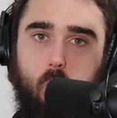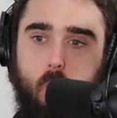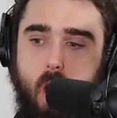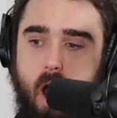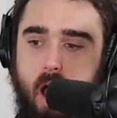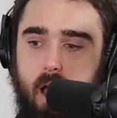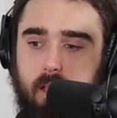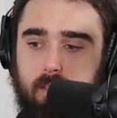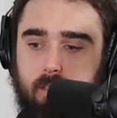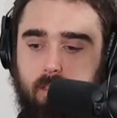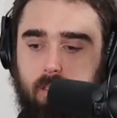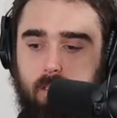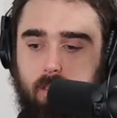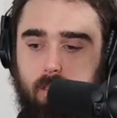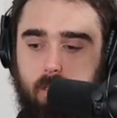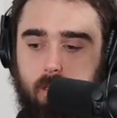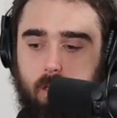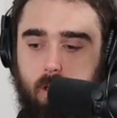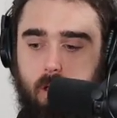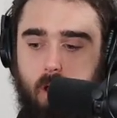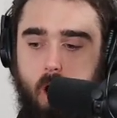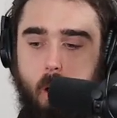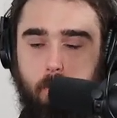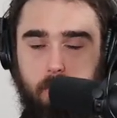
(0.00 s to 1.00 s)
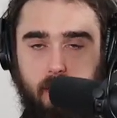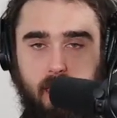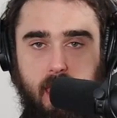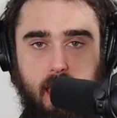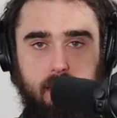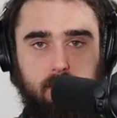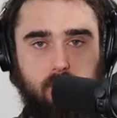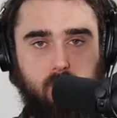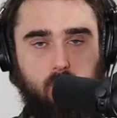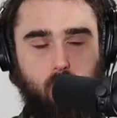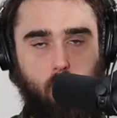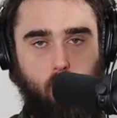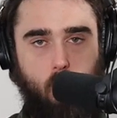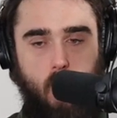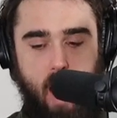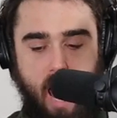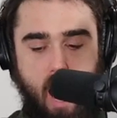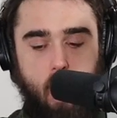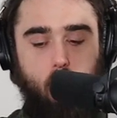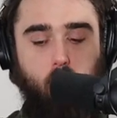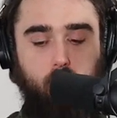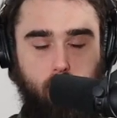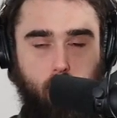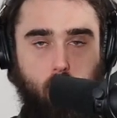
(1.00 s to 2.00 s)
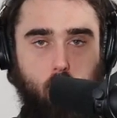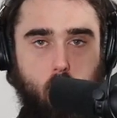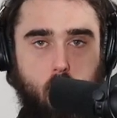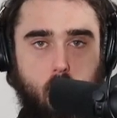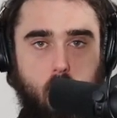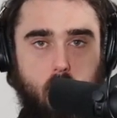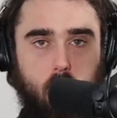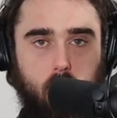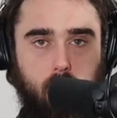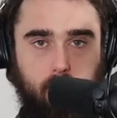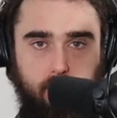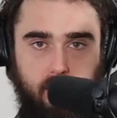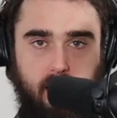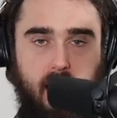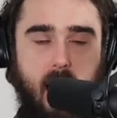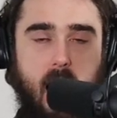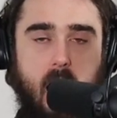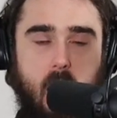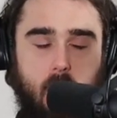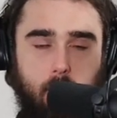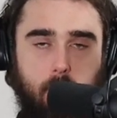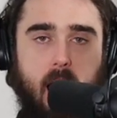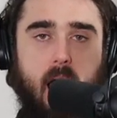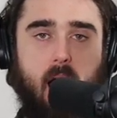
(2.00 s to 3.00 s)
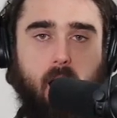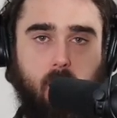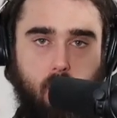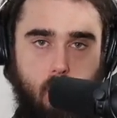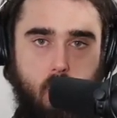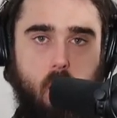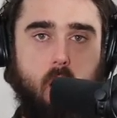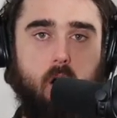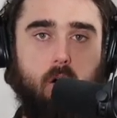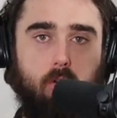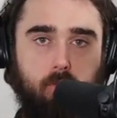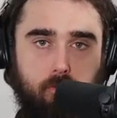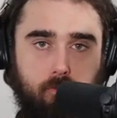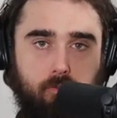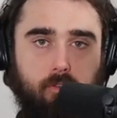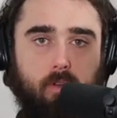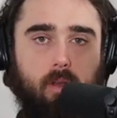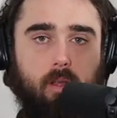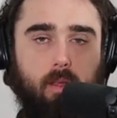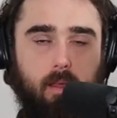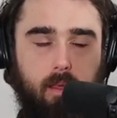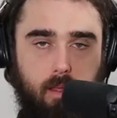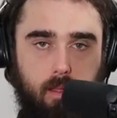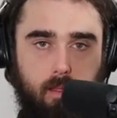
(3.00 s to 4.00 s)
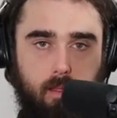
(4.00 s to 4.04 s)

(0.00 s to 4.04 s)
was up against the outer wall in the car park of